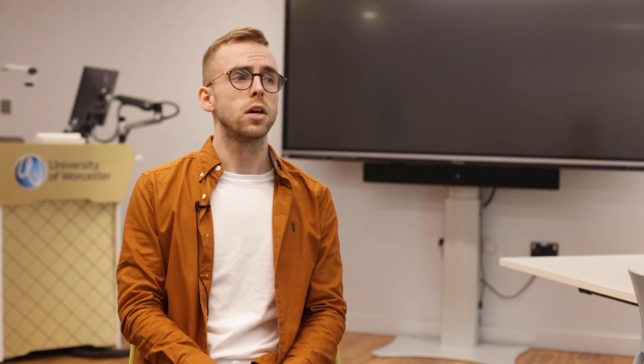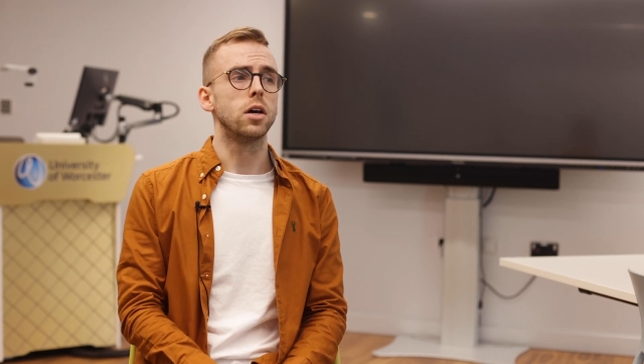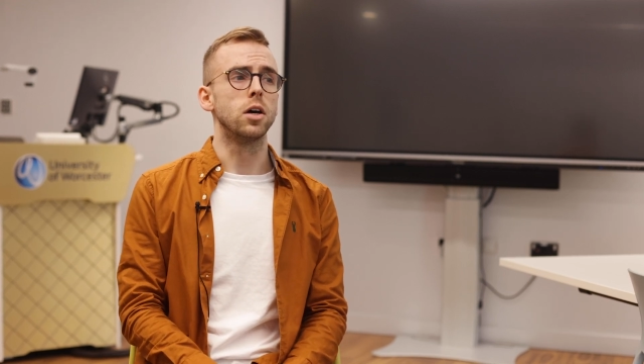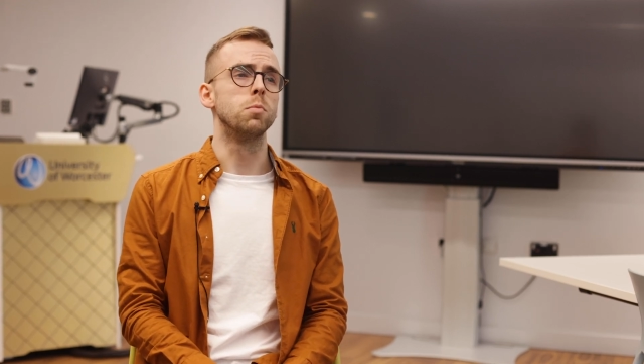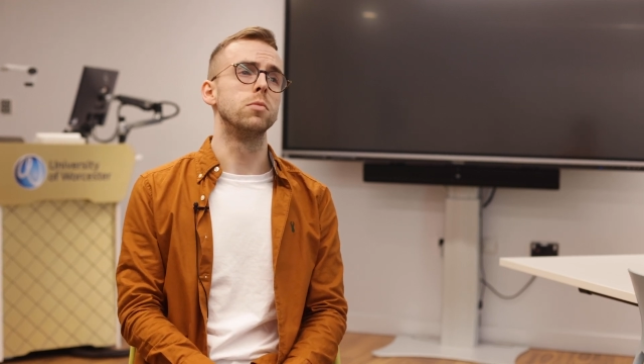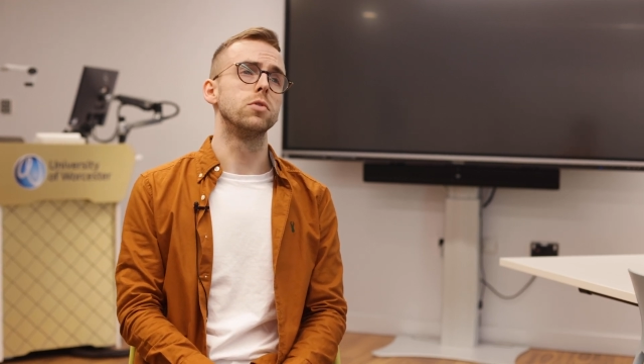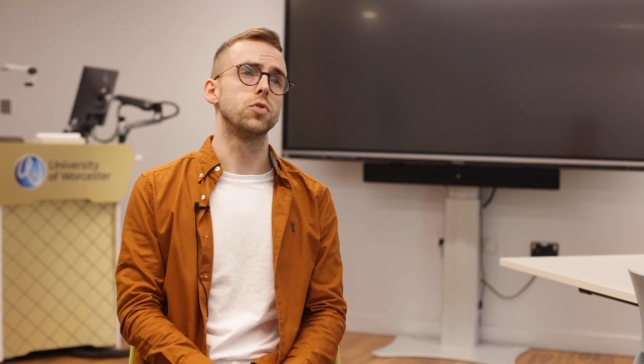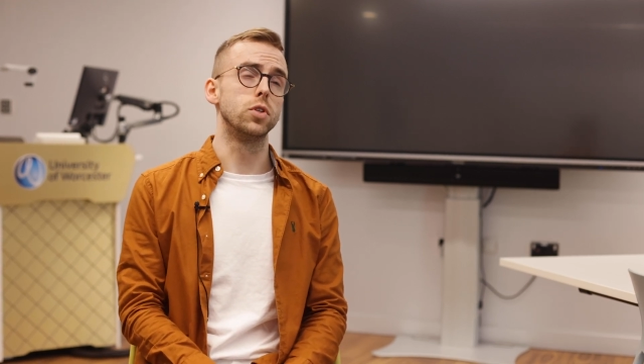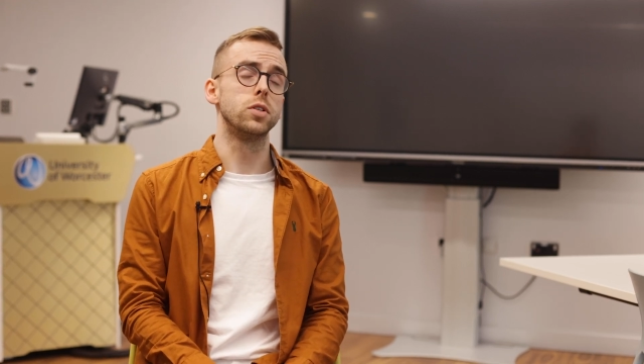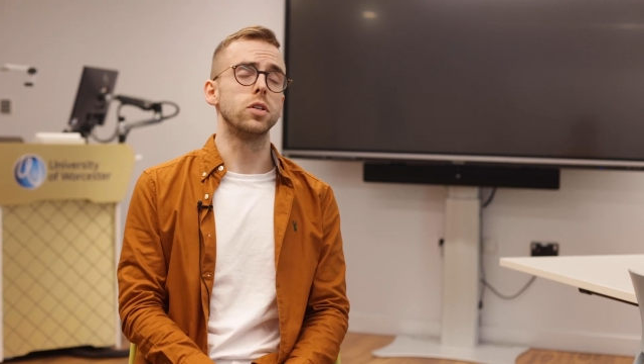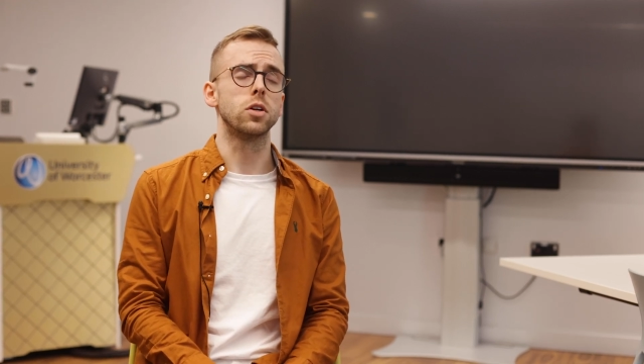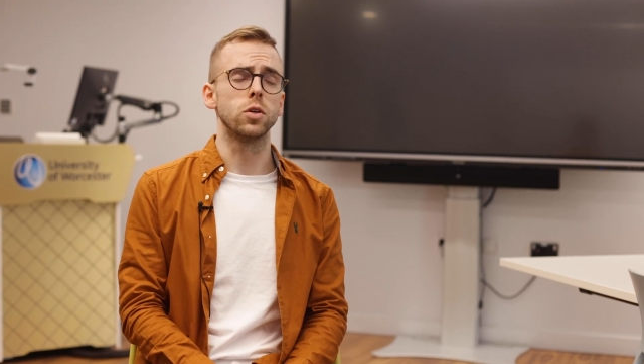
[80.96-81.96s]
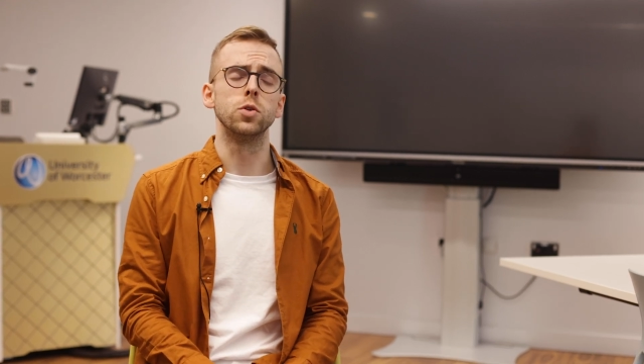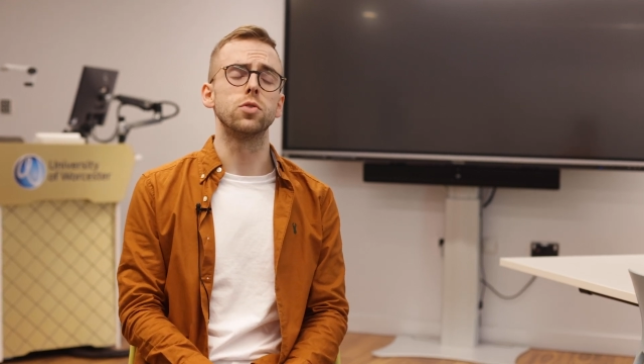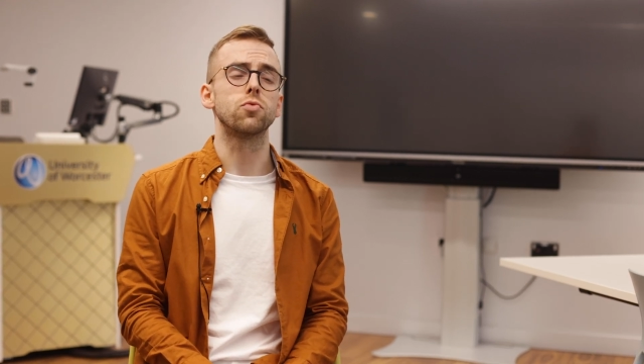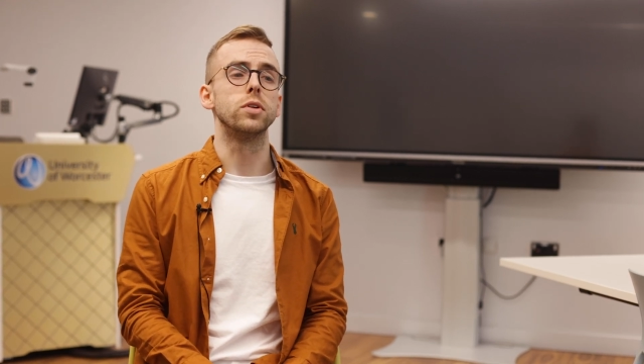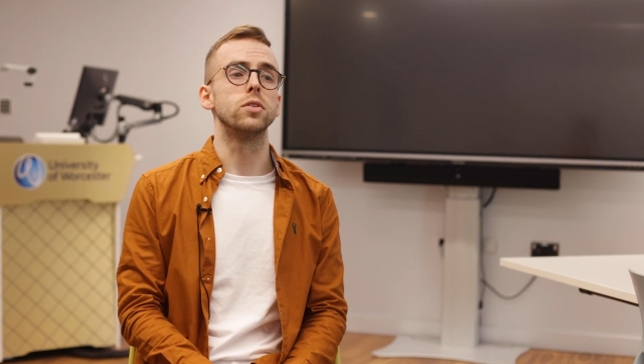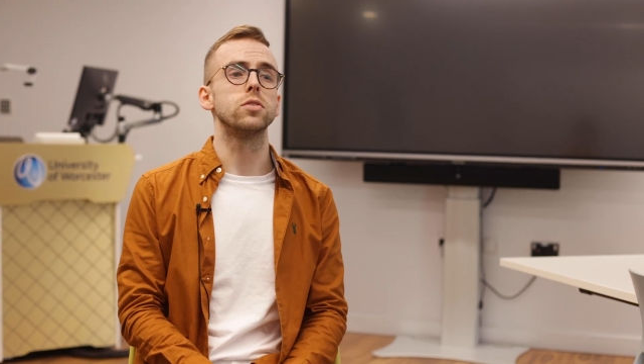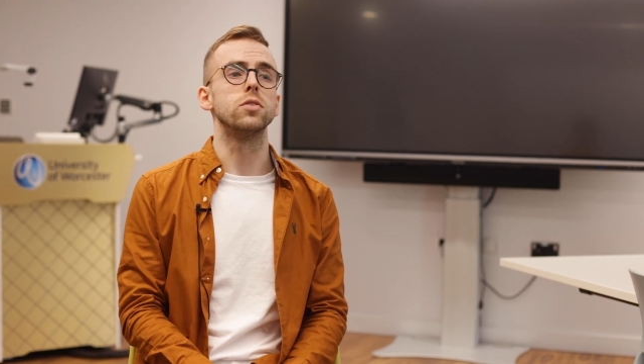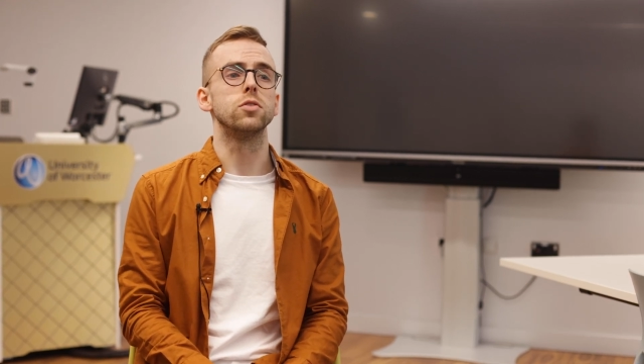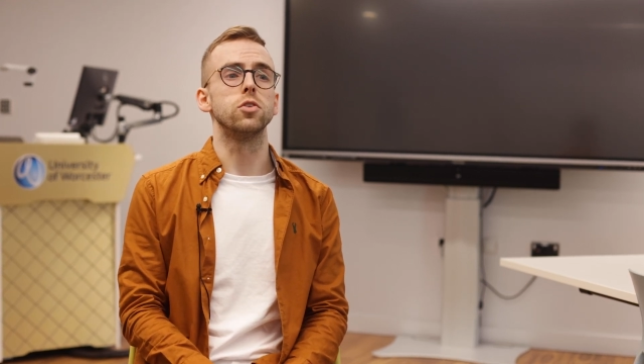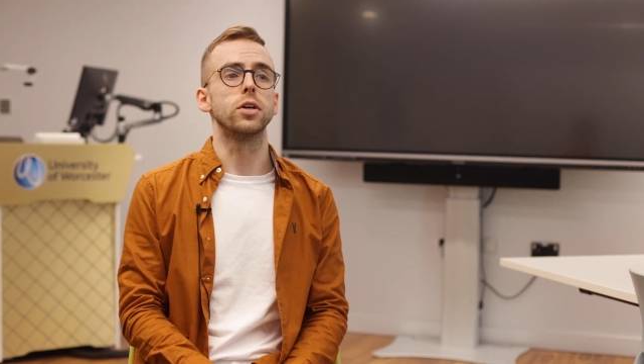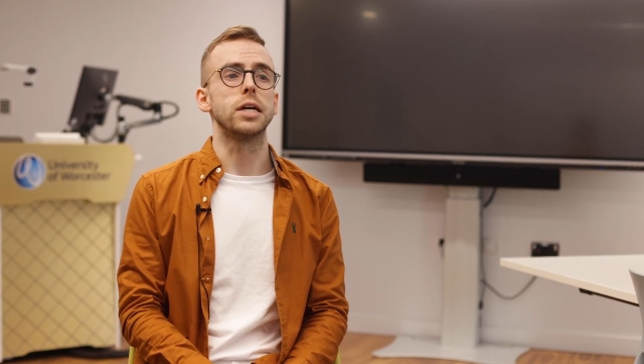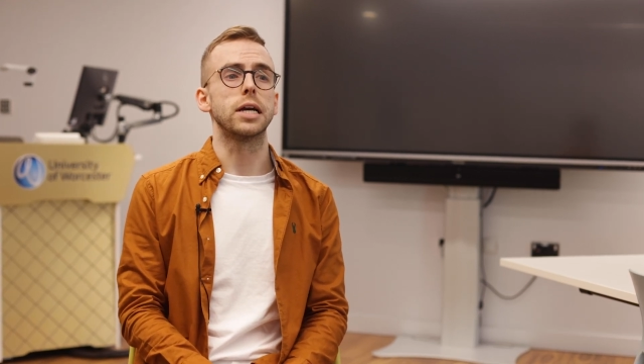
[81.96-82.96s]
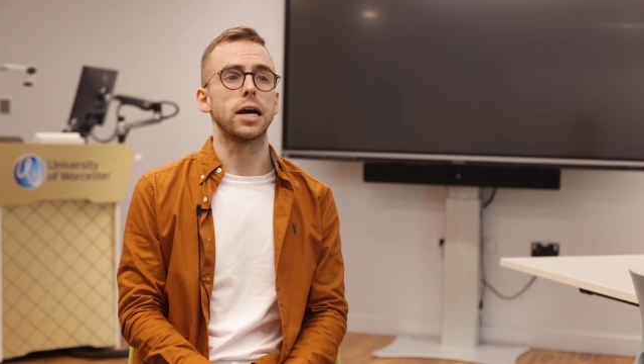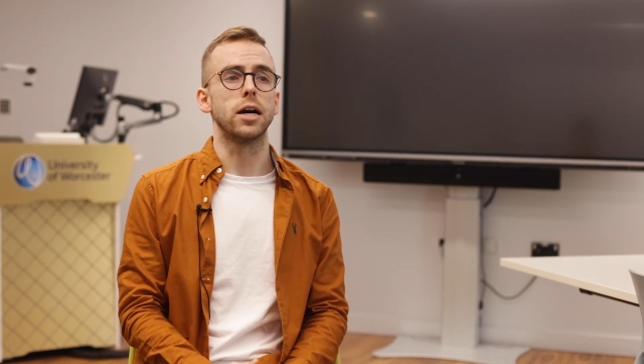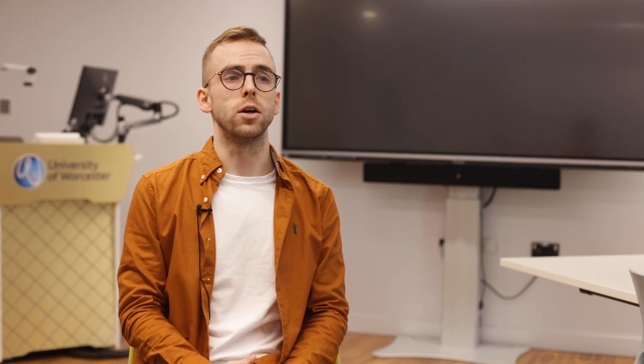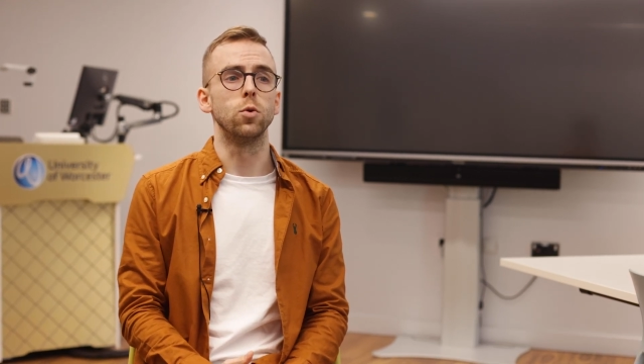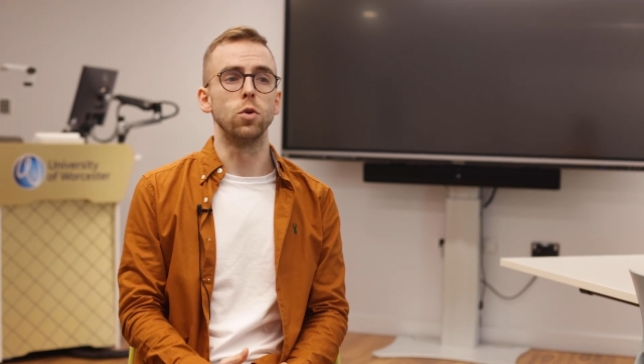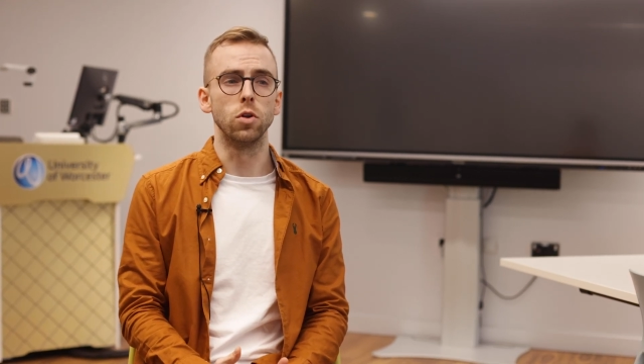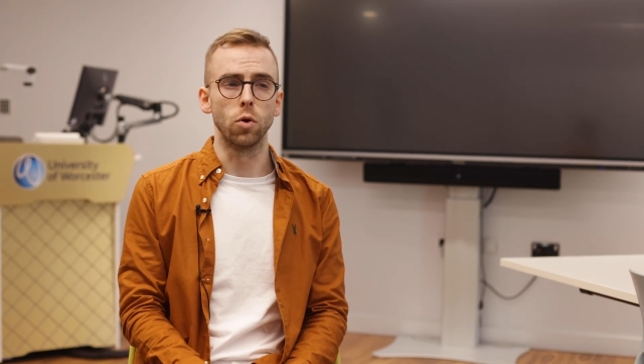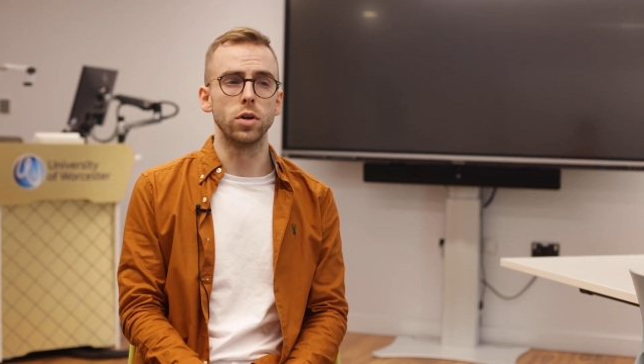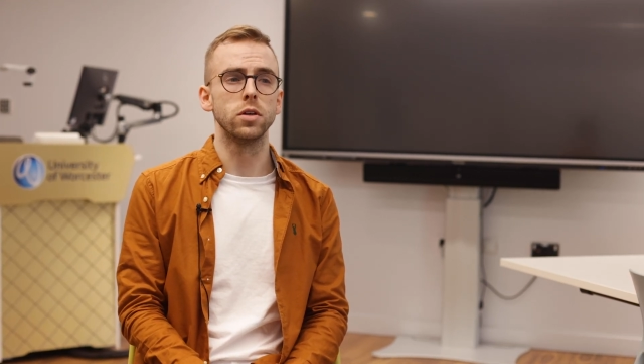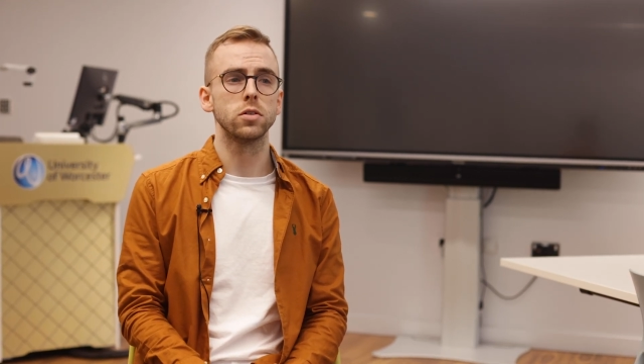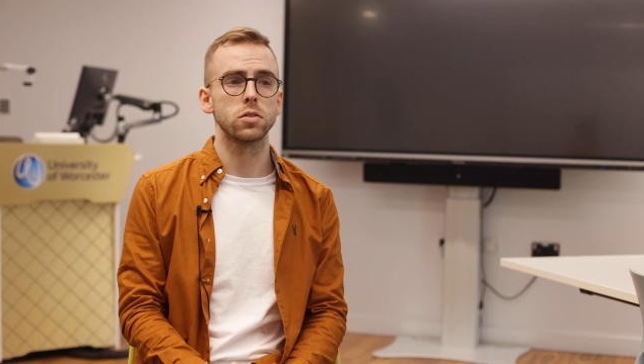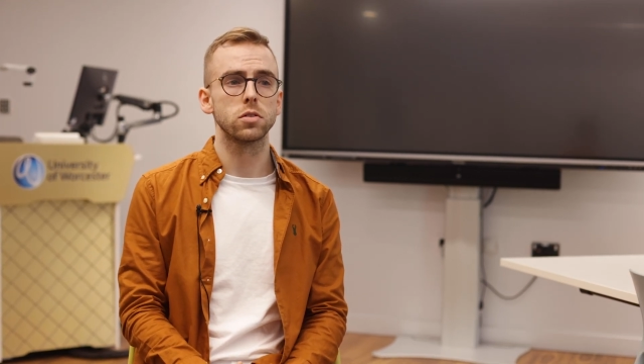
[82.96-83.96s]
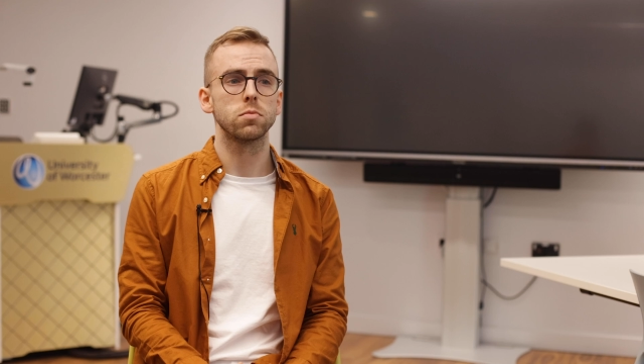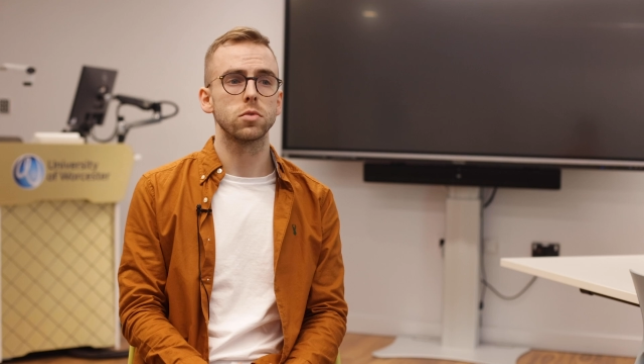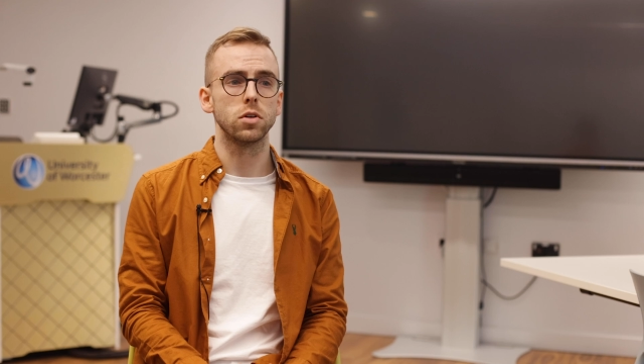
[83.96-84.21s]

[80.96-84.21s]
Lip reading: So this includes, for instance, looking at how lawyers